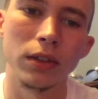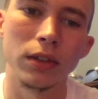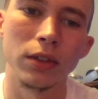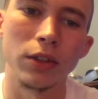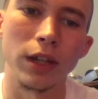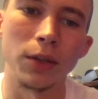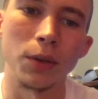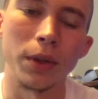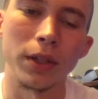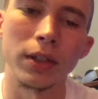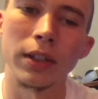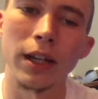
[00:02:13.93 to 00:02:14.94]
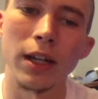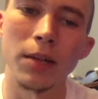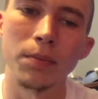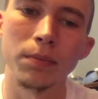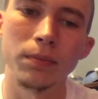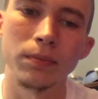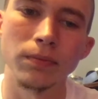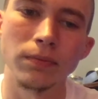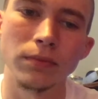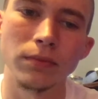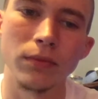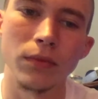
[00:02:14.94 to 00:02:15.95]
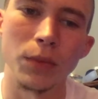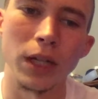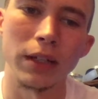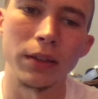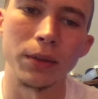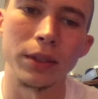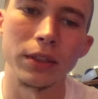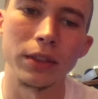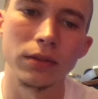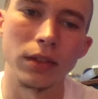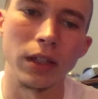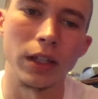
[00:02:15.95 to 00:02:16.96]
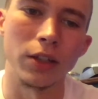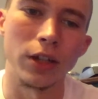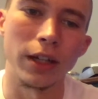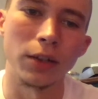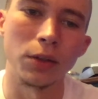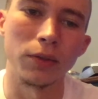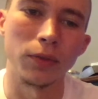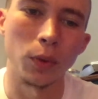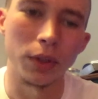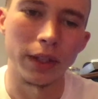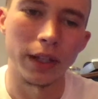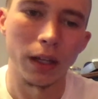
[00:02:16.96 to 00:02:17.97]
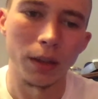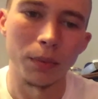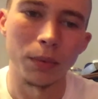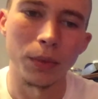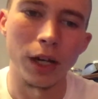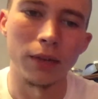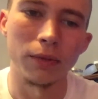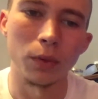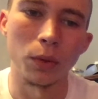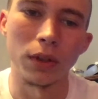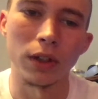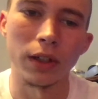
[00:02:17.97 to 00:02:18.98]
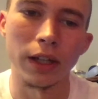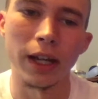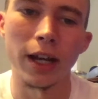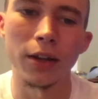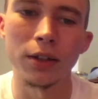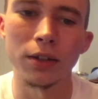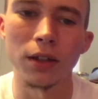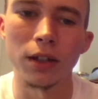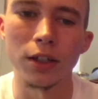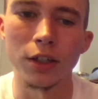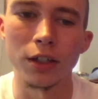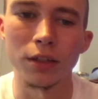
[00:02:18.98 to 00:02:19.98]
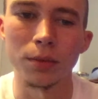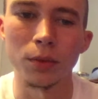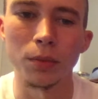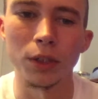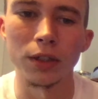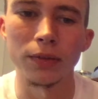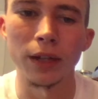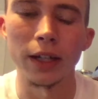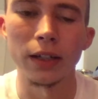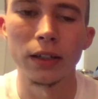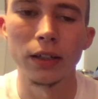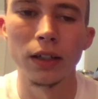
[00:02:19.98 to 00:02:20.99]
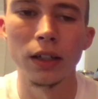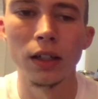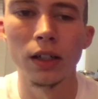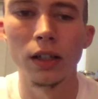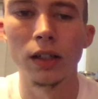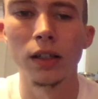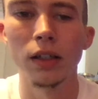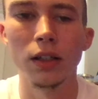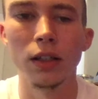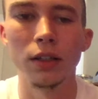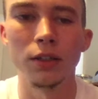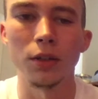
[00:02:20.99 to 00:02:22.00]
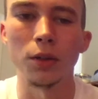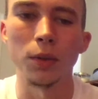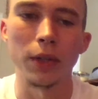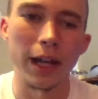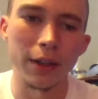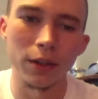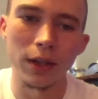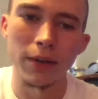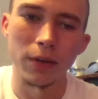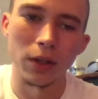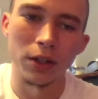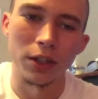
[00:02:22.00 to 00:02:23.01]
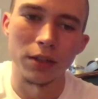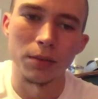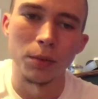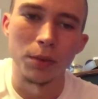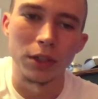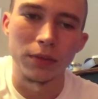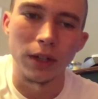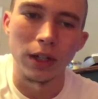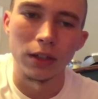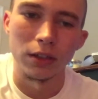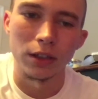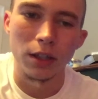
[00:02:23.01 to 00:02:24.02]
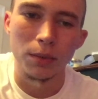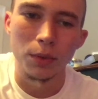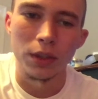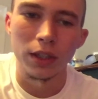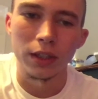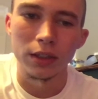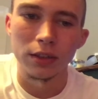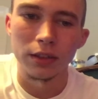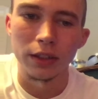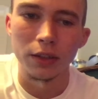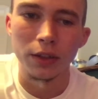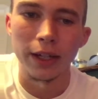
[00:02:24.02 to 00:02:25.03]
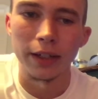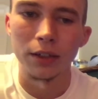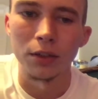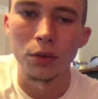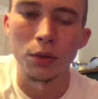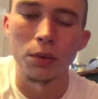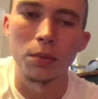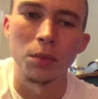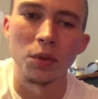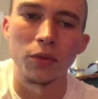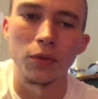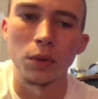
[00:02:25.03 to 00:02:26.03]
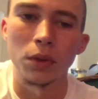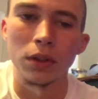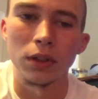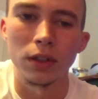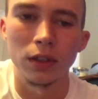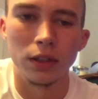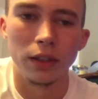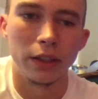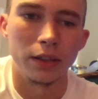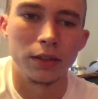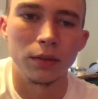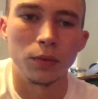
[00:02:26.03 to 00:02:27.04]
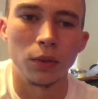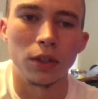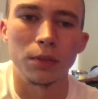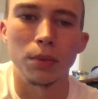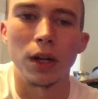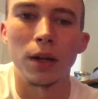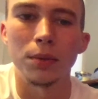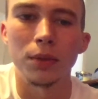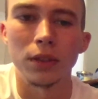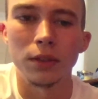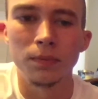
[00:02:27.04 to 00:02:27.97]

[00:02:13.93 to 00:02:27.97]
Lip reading: triangle a third time, mod 3, and triangle a fourth time, mod 4. Now it is on adjustable burst fire. So now that you have it on adjustable burst fire, there's a couple things that you got to do before this works properly.